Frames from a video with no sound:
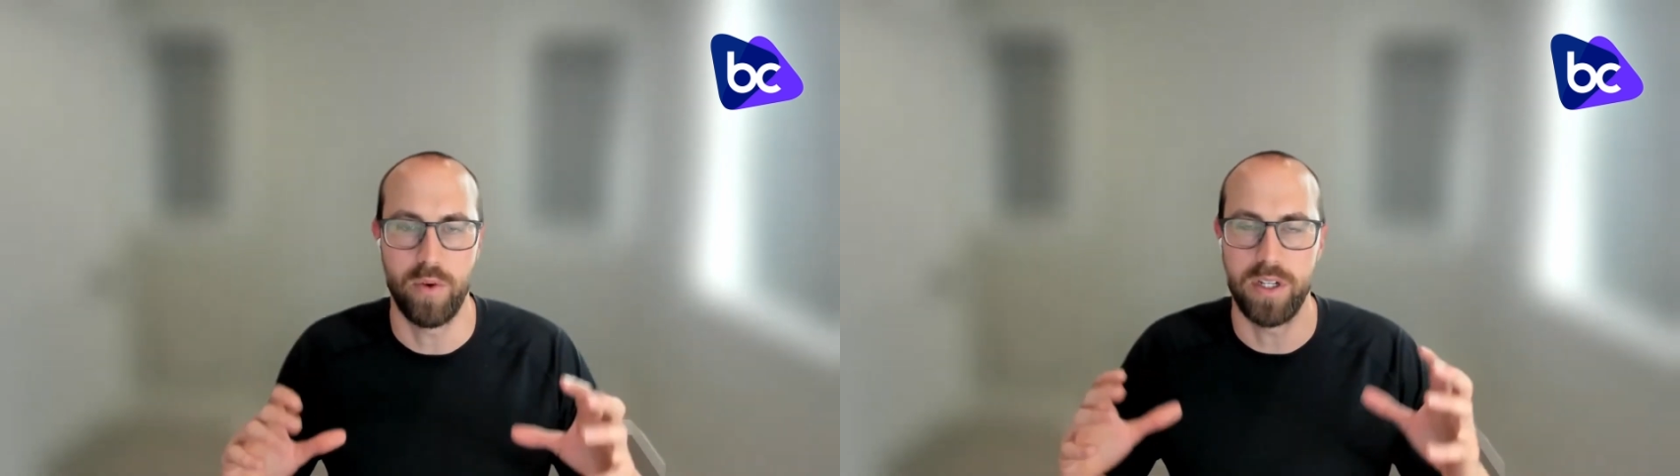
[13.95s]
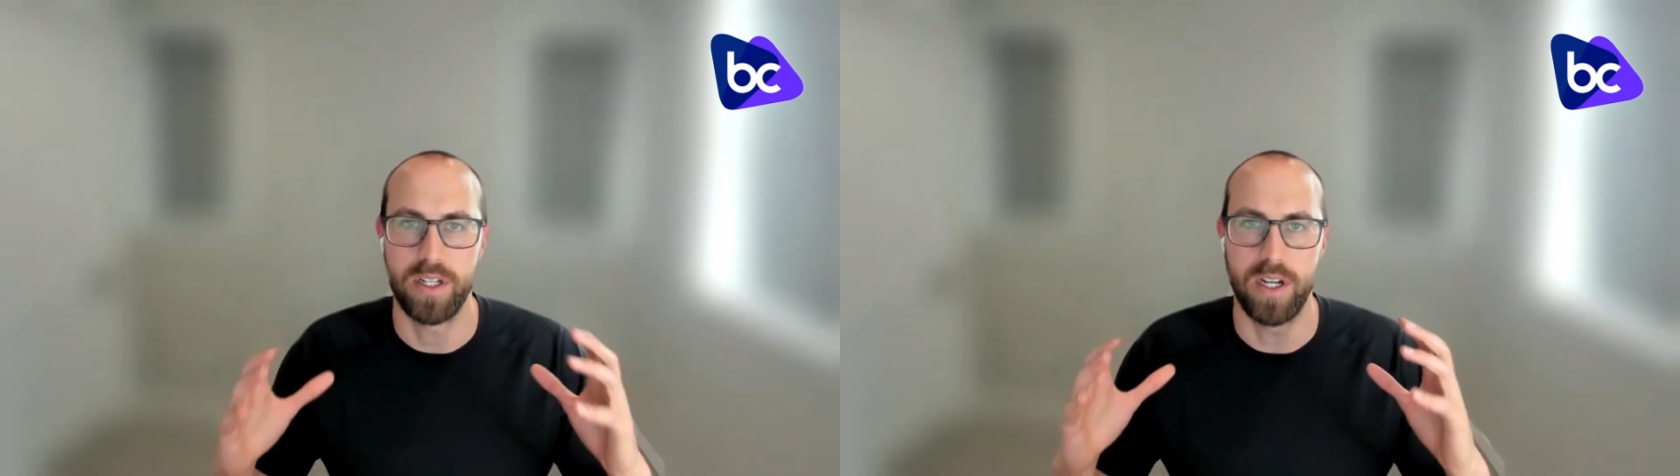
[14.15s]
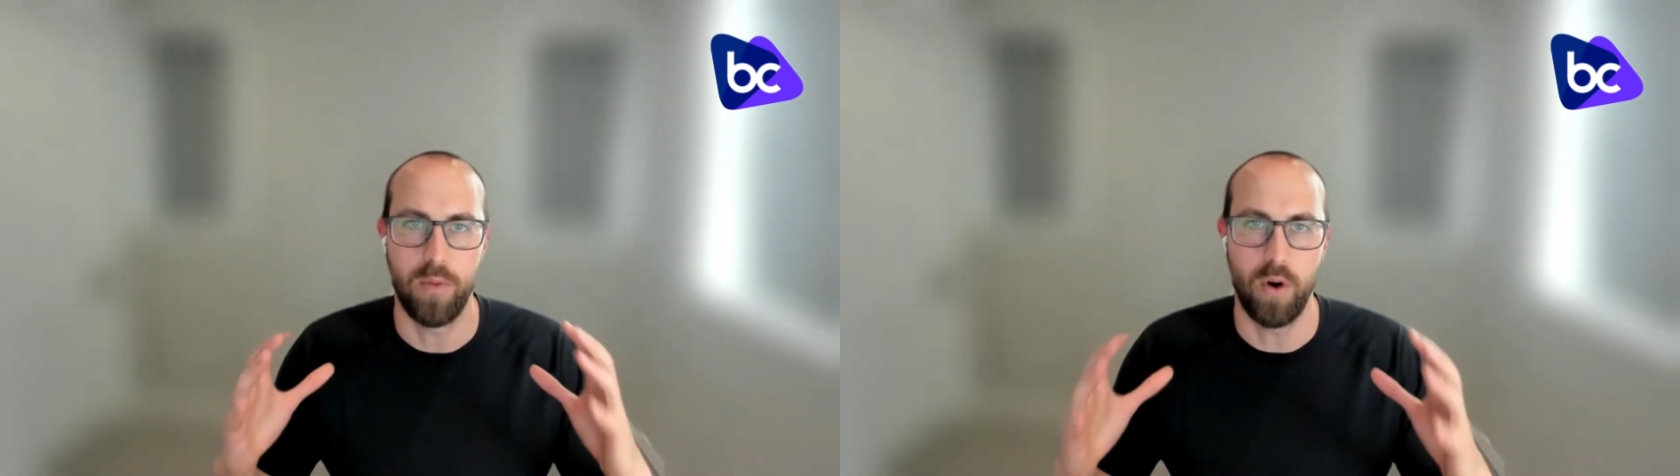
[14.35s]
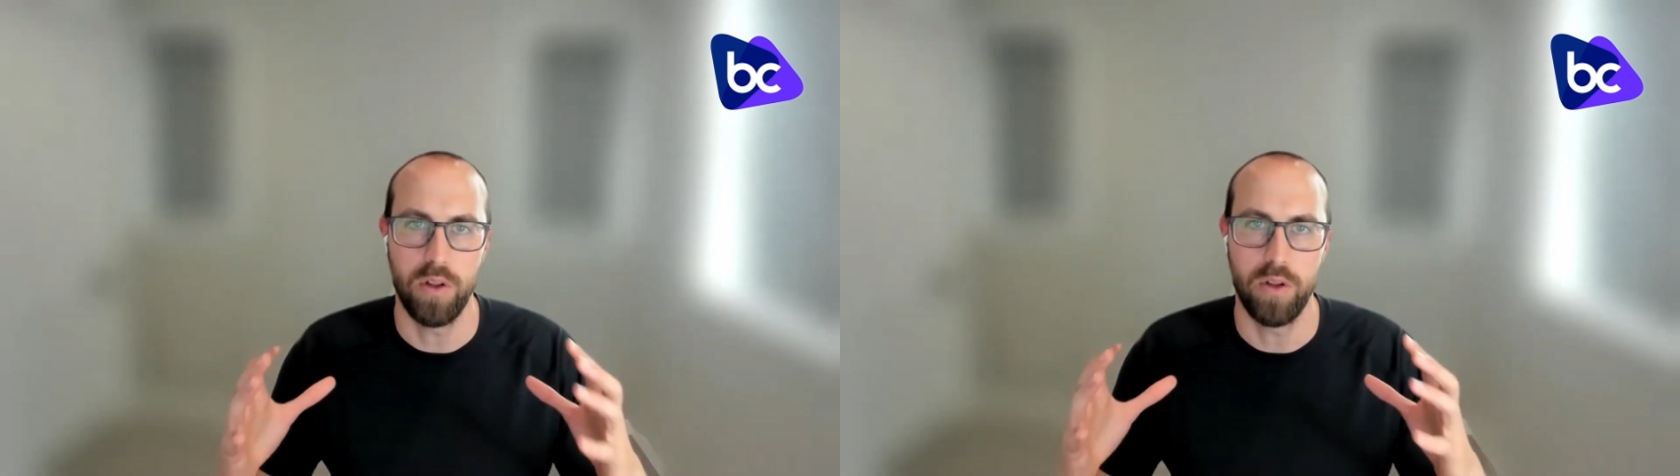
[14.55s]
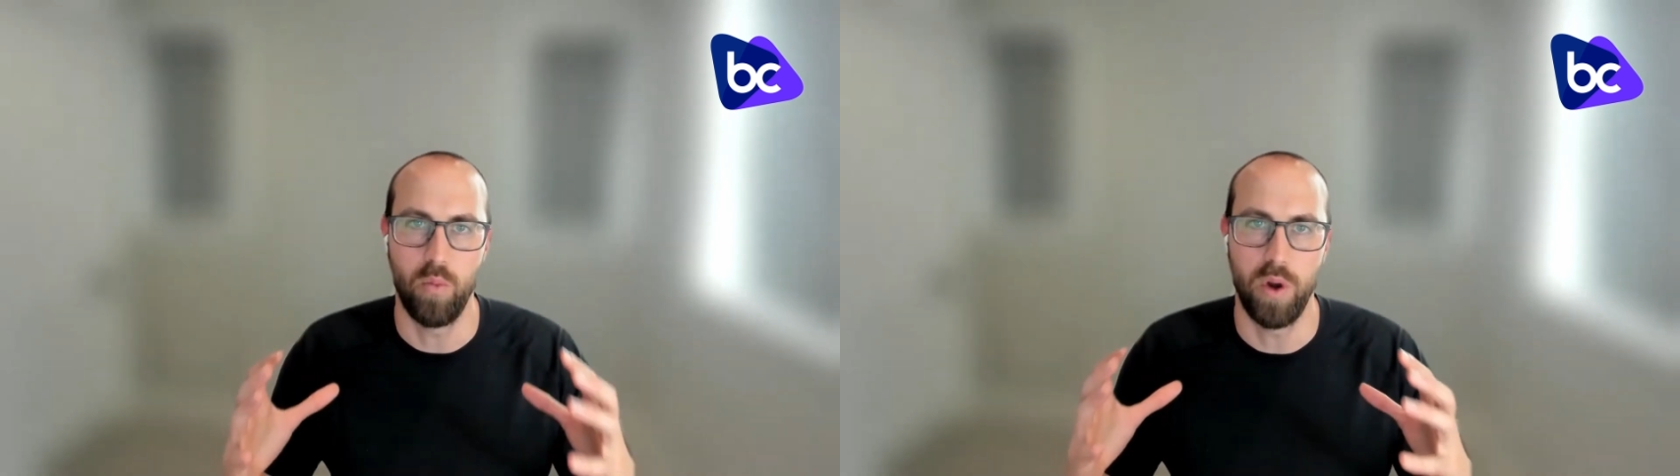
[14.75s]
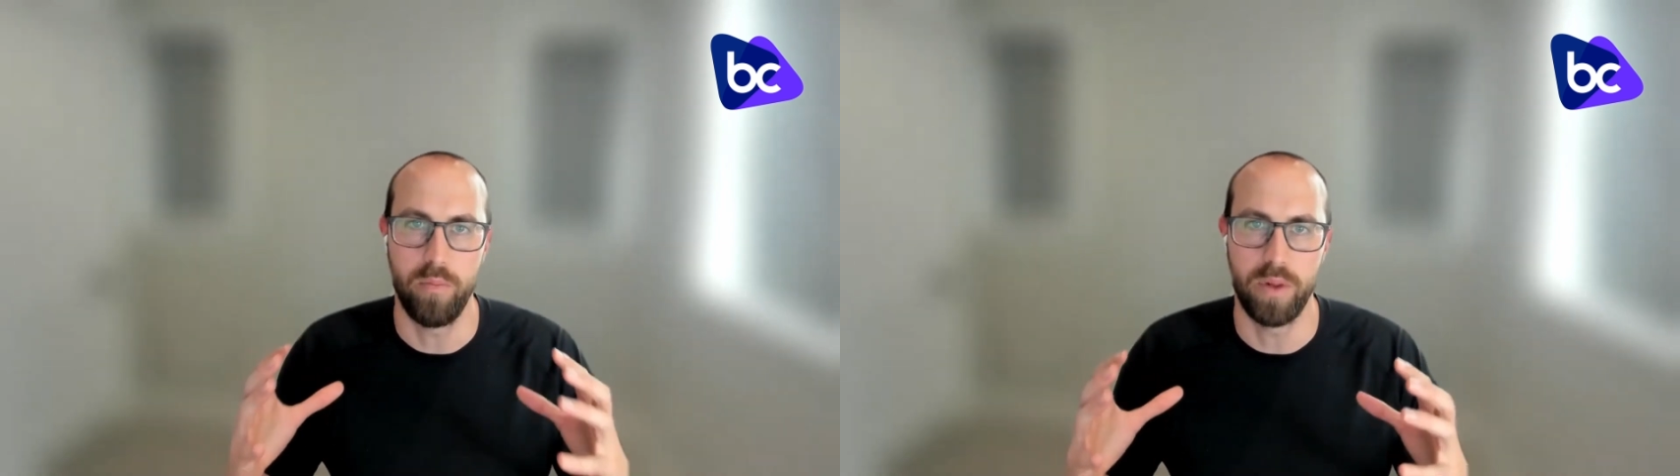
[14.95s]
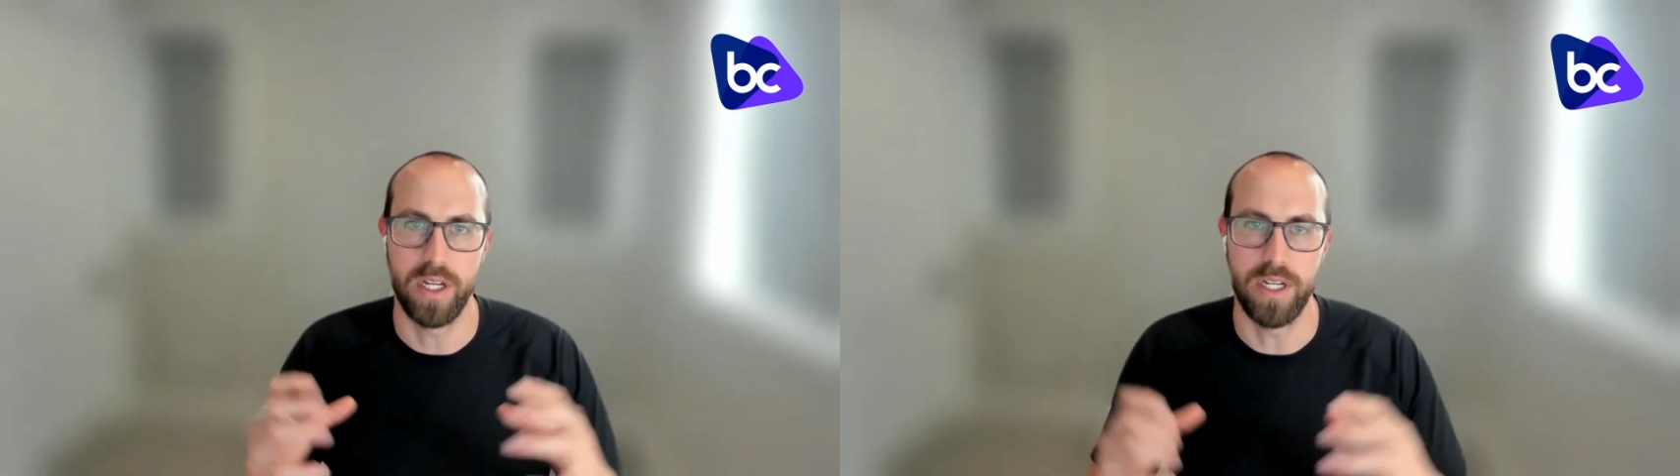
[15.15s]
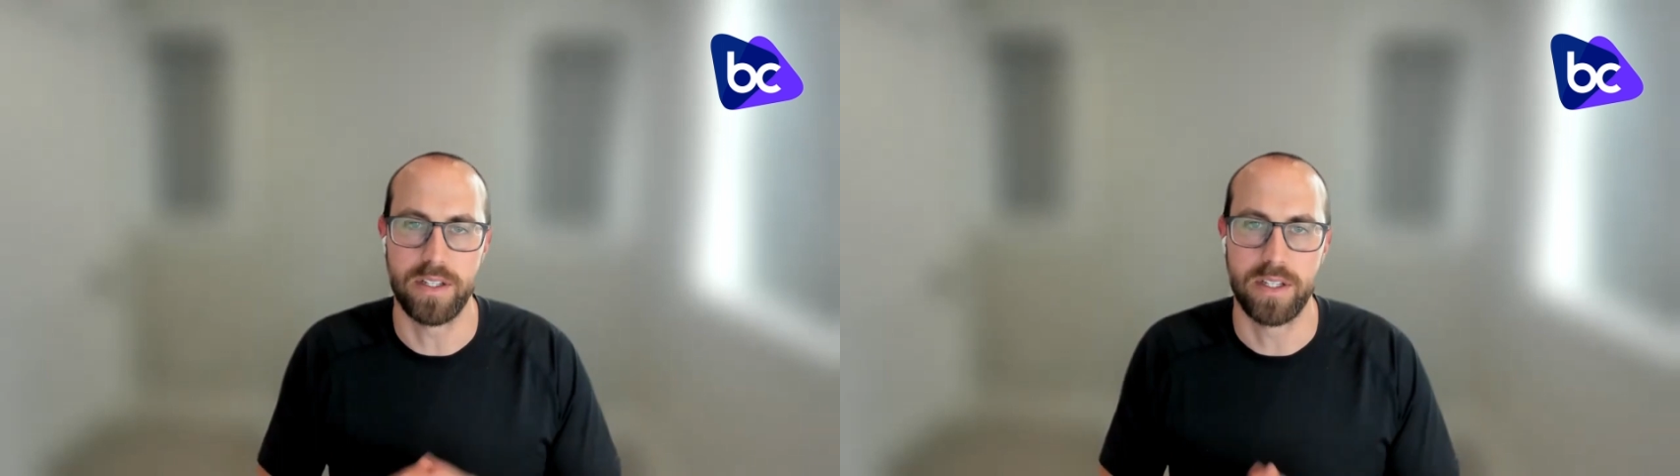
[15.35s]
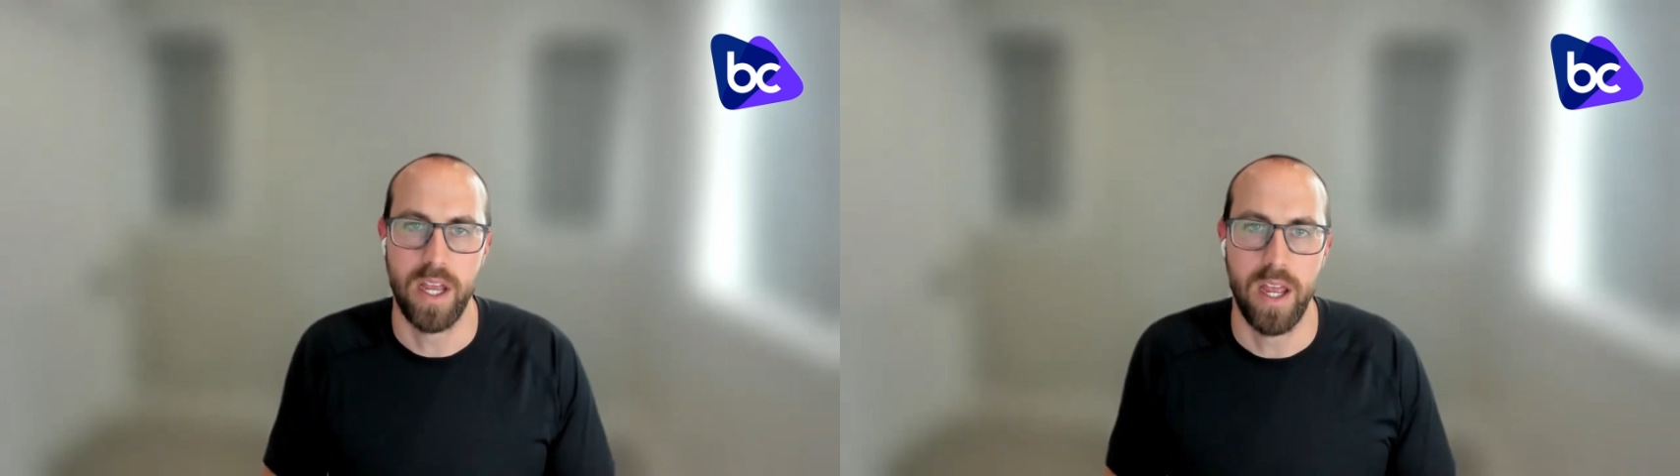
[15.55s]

runtime all in one place.